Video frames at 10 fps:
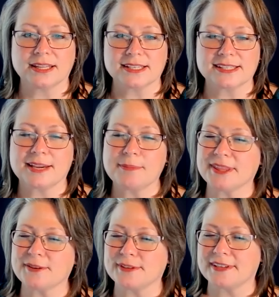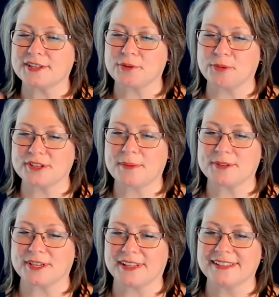let's think about those initial
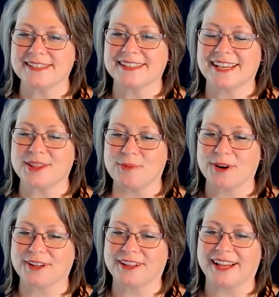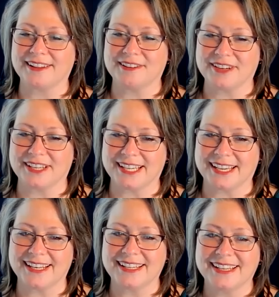perceptions and the word cloud that we
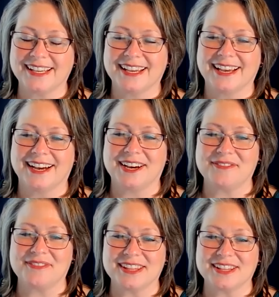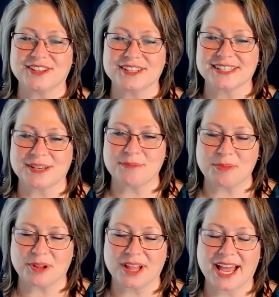did, and the thoughts that
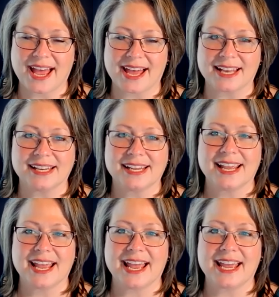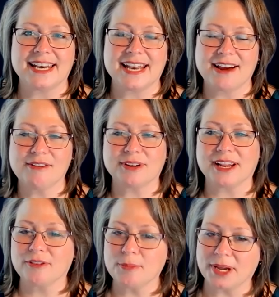people had. And now I want
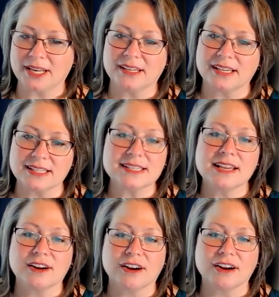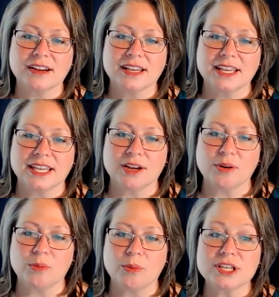everybody to consider,
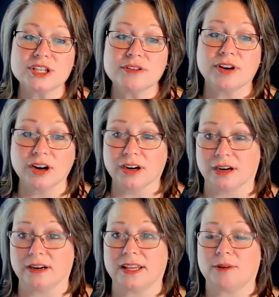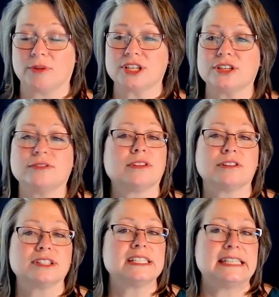what you've heard and what you've
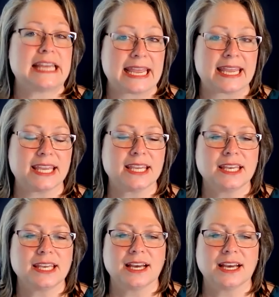learned today,